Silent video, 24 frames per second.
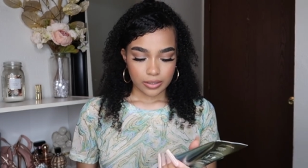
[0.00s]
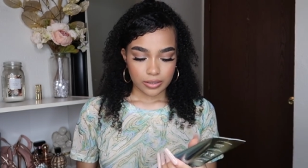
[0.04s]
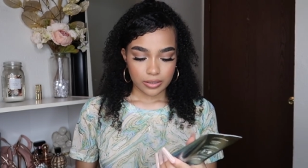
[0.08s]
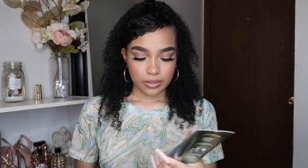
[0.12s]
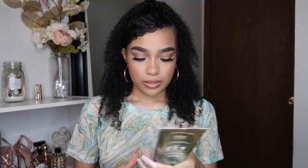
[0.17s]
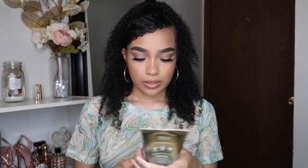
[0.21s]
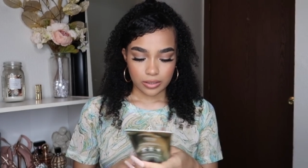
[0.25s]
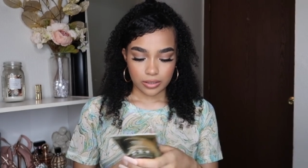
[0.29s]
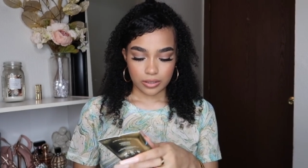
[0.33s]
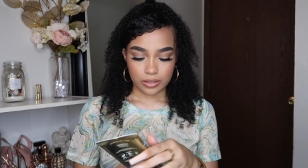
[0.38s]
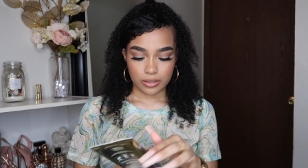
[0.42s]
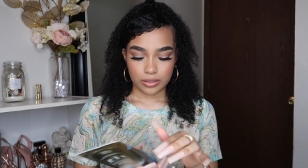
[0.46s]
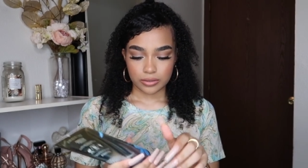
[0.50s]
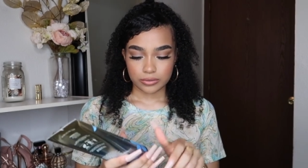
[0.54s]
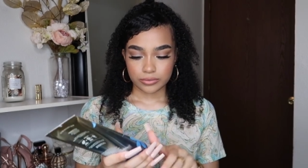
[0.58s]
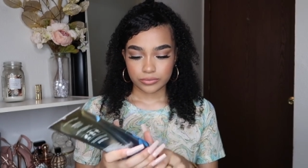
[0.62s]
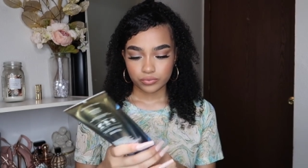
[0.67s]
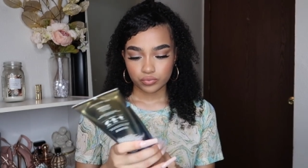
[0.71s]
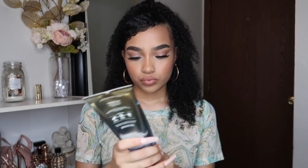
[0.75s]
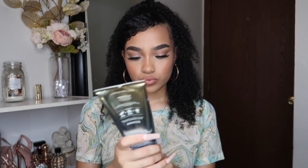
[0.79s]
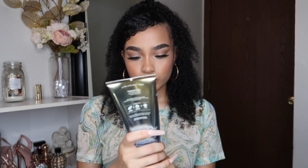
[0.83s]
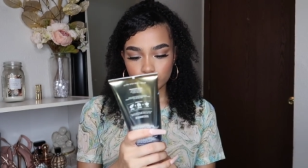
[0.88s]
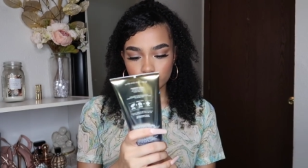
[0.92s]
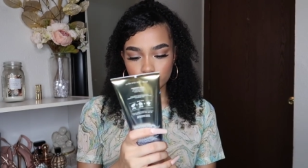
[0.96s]
the
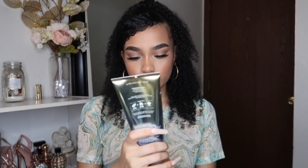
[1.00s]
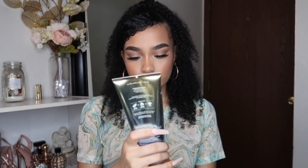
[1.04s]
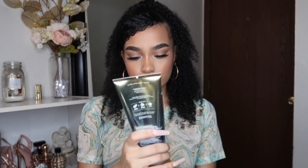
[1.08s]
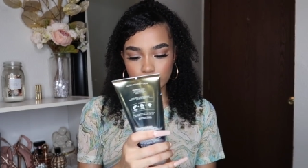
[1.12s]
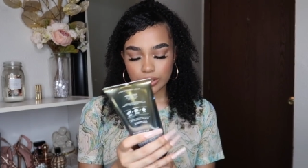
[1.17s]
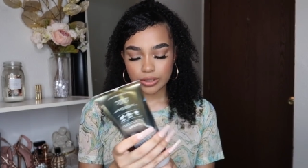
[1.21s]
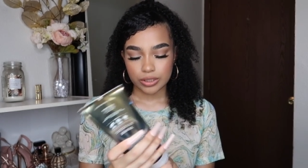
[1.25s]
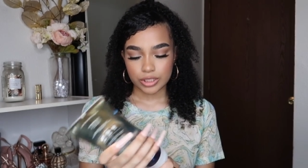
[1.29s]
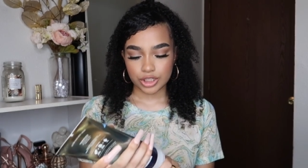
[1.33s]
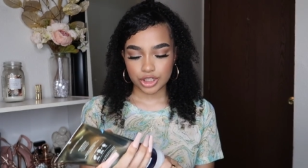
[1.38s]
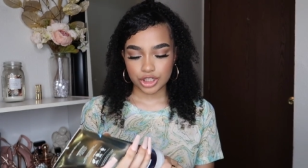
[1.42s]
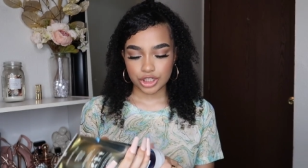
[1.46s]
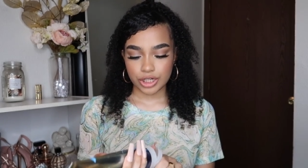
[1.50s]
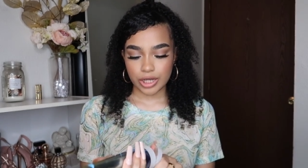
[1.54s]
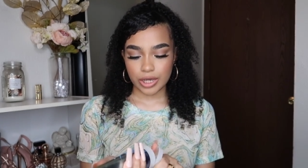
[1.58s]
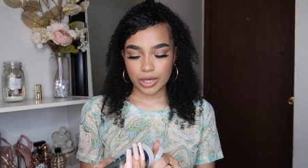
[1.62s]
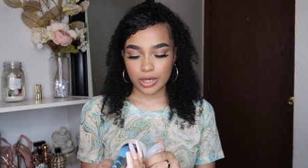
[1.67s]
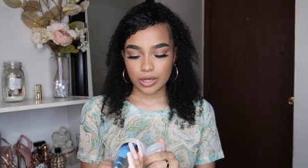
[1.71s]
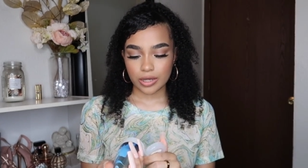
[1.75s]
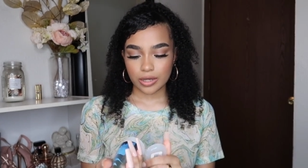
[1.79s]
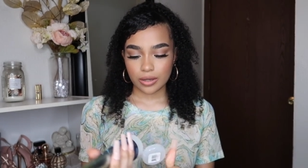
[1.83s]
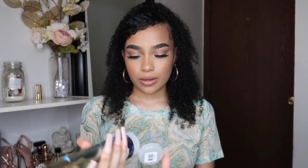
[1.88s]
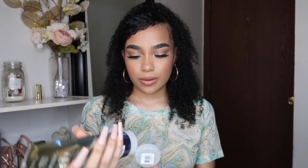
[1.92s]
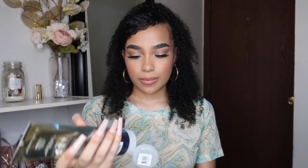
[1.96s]
the
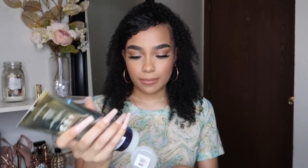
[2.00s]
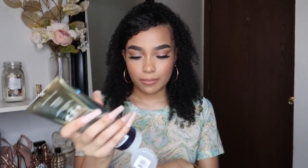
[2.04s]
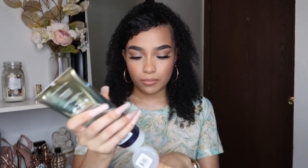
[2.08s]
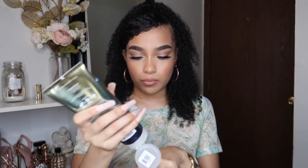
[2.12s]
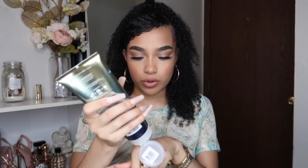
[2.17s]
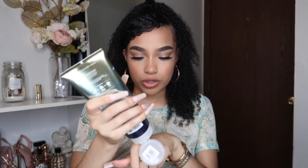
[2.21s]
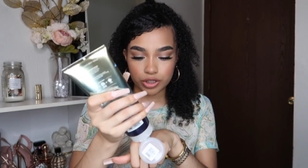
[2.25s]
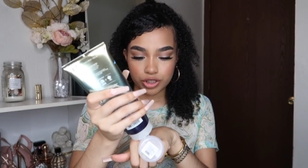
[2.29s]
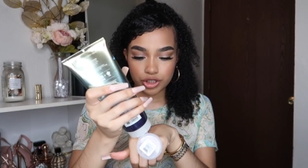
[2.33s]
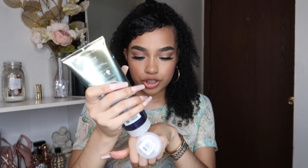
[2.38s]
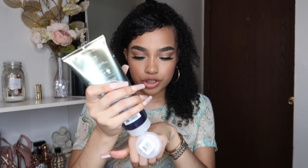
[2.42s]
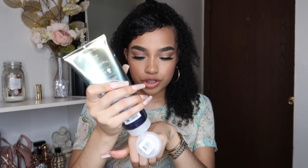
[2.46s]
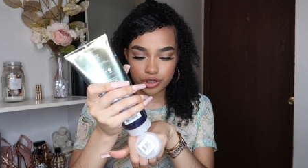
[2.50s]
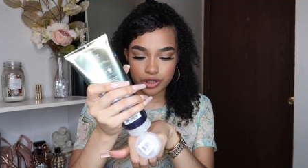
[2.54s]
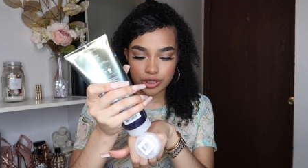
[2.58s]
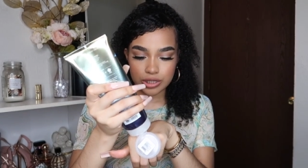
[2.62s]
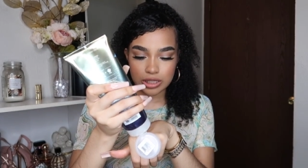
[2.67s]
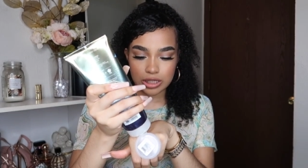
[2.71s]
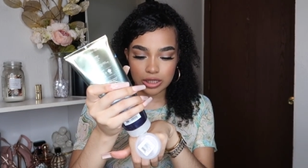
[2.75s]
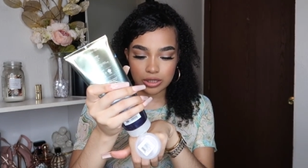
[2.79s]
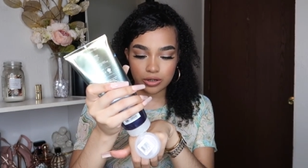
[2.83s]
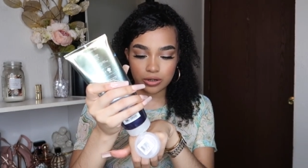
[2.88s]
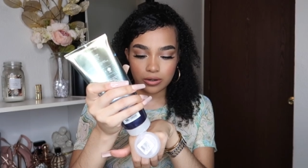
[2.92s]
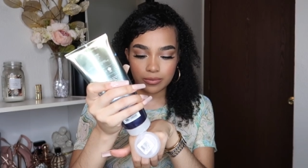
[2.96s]
shea moisture
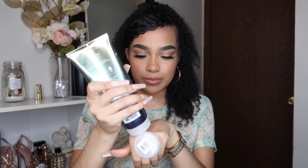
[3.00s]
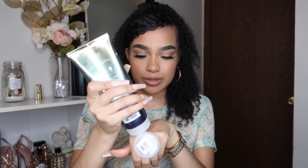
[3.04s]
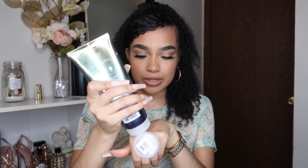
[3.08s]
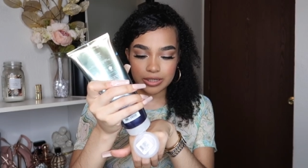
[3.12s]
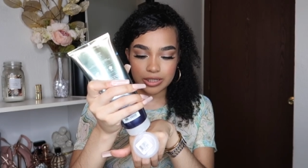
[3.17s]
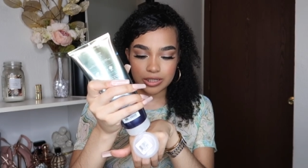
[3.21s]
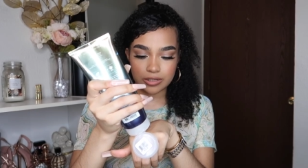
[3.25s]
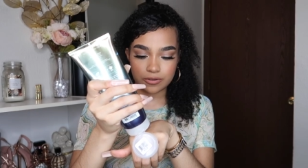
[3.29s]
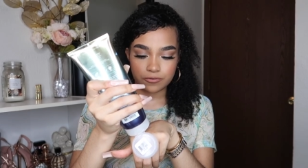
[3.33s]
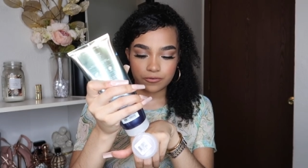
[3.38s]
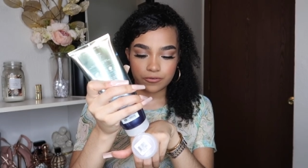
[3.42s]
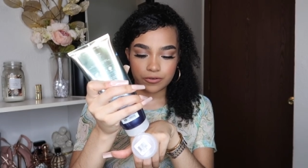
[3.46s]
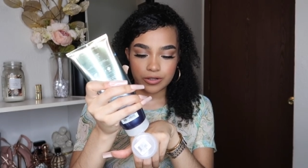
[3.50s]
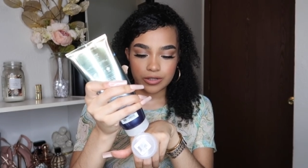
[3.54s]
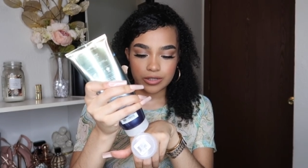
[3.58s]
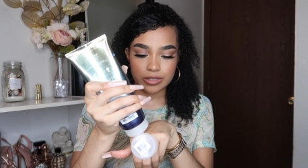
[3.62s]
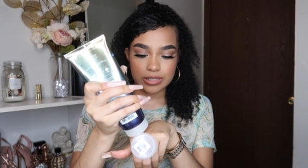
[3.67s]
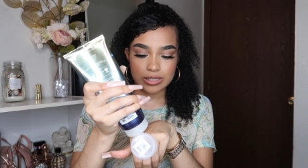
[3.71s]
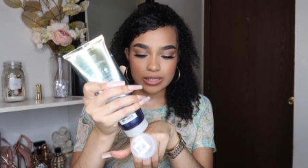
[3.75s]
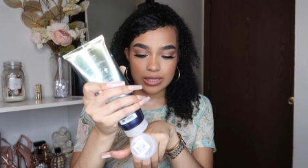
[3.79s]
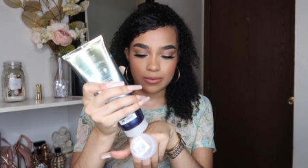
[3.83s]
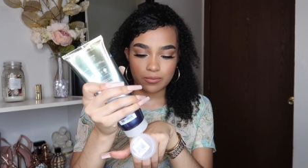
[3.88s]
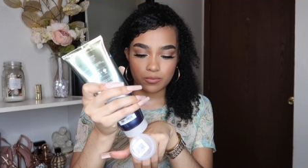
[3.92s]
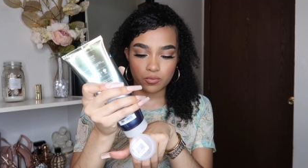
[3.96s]
is a little bit different
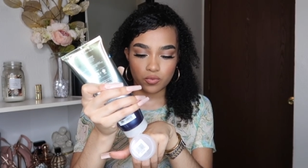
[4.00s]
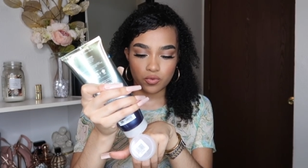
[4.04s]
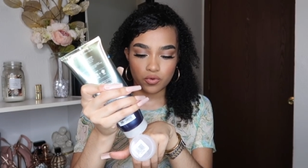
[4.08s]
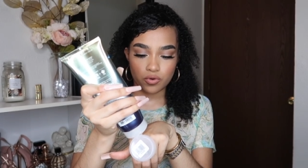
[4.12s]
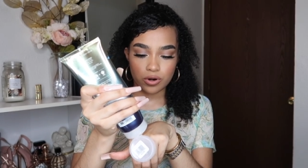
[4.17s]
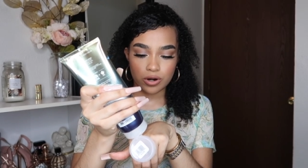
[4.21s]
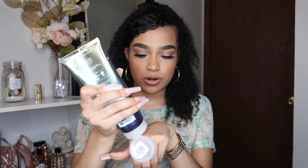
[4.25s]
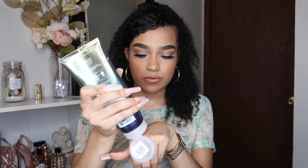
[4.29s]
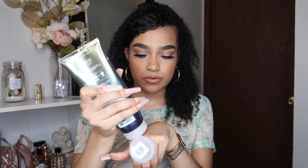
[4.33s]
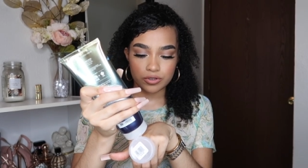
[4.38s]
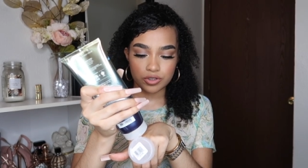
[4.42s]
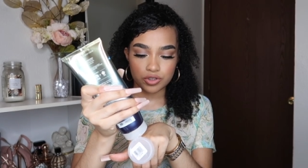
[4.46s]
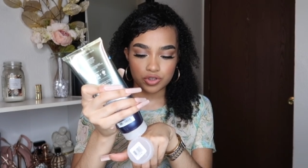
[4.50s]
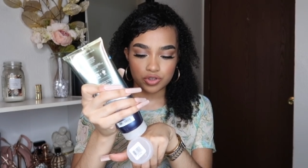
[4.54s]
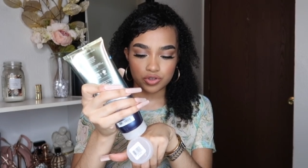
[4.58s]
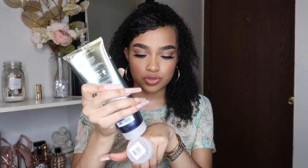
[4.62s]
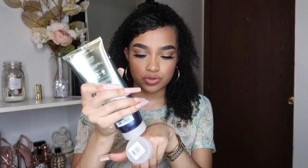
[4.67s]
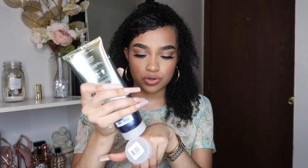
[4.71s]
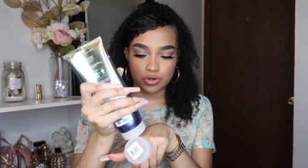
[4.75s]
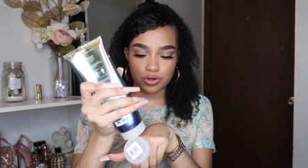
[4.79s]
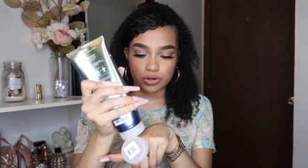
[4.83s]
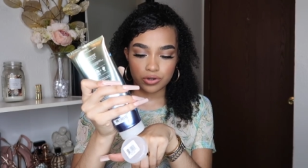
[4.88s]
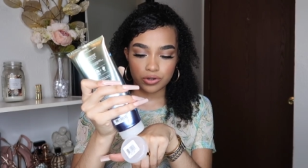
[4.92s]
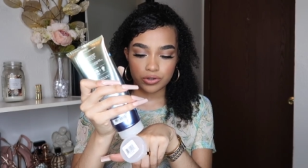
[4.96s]
it's like more of a
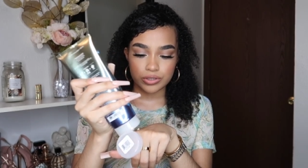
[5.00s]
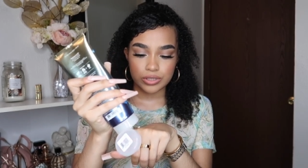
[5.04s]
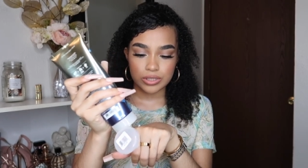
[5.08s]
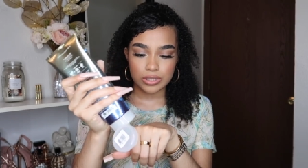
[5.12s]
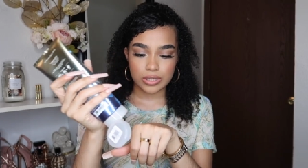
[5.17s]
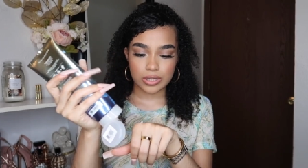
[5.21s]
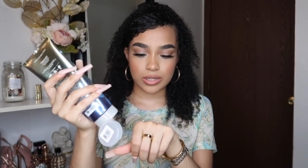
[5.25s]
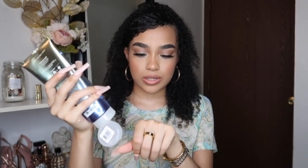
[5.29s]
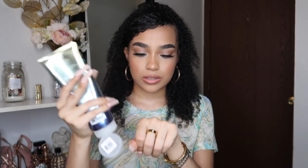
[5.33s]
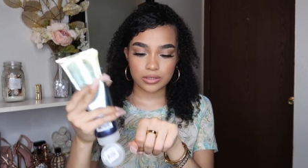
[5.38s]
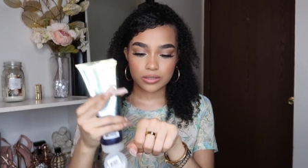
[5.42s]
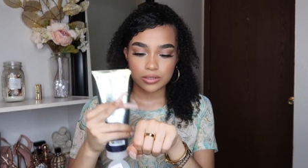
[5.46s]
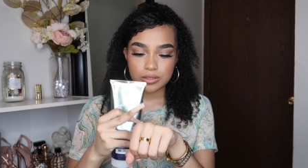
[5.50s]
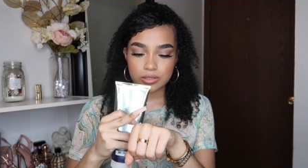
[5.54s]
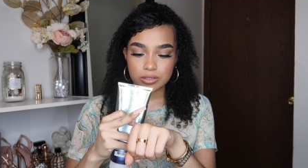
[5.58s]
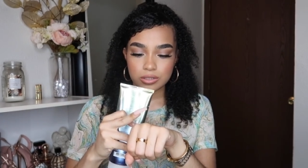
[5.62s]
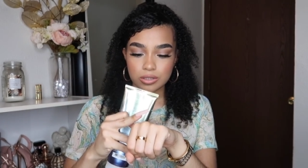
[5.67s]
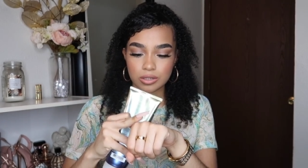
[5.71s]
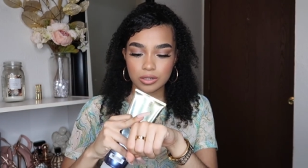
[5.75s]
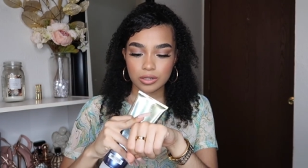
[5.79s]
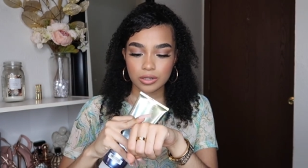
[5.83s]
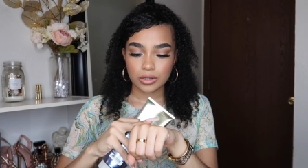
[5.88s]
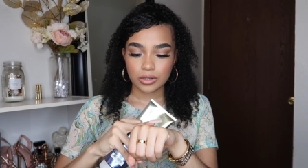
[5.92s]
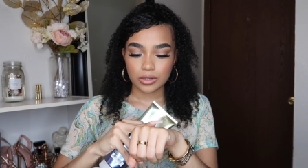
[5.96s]
stronger scent
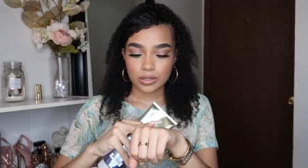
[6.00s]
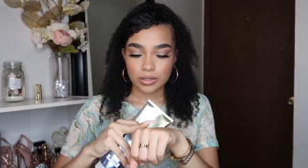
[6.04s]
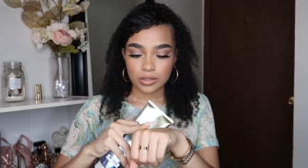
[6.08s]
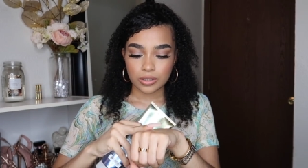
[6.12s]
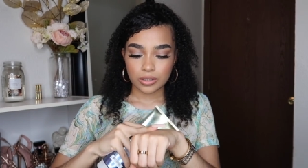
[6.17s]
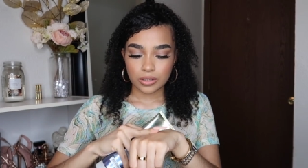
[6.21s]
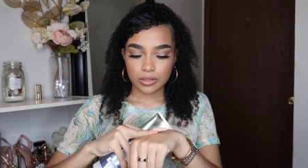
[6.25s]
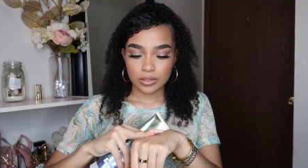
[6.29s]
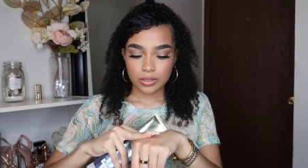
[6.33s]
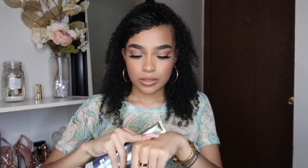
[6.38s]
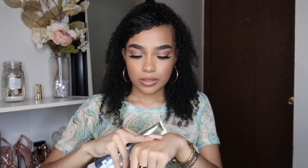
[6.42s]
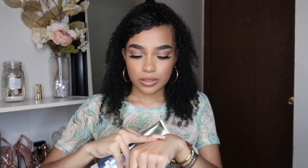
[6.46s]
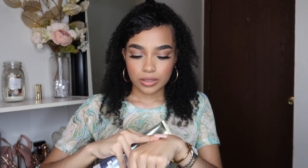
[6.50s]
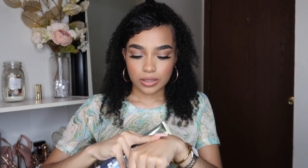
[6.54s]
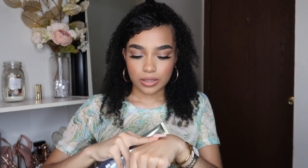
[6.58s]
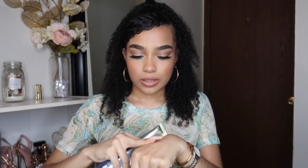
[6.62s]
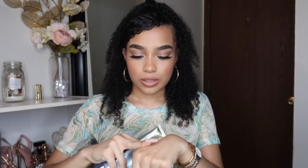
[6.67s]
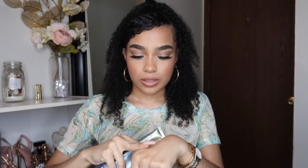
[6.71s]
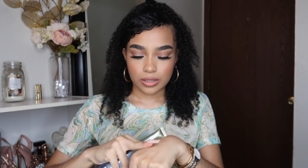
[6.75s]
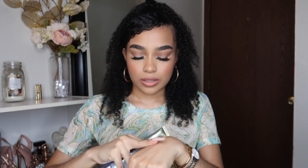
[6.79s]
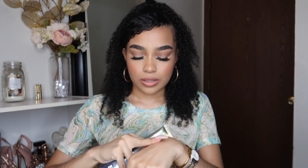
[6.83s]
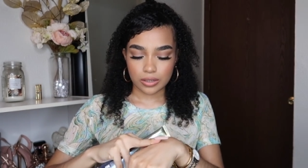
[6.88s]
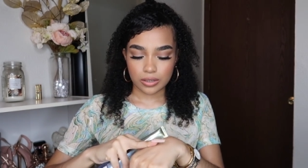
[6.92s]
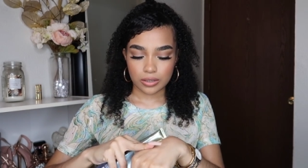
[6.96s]

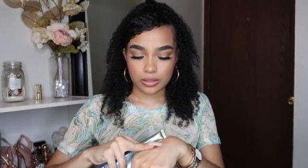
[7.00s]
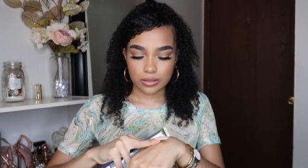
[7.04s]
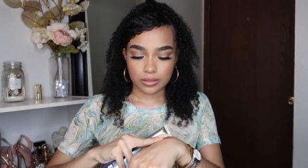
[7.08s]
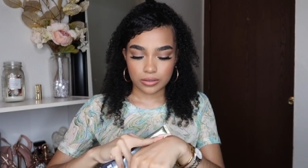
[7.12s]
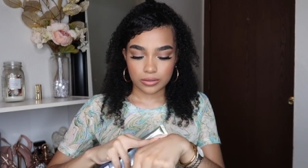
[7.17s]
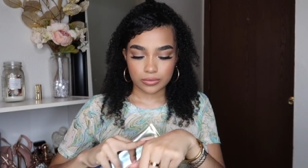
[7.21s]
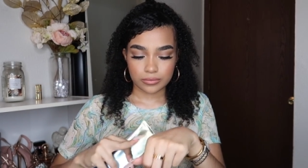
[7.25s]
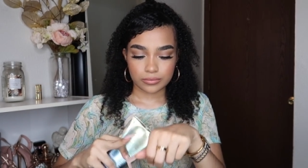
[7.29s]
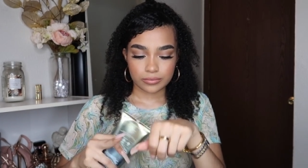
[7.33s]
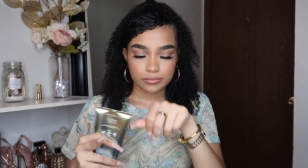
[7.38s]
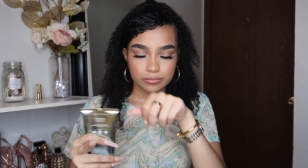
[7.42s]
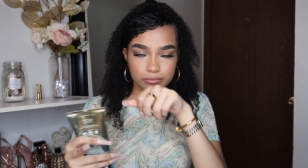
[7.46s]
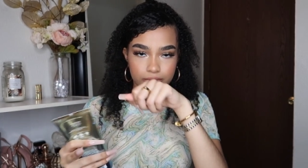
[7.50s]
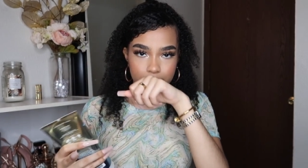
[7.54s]
and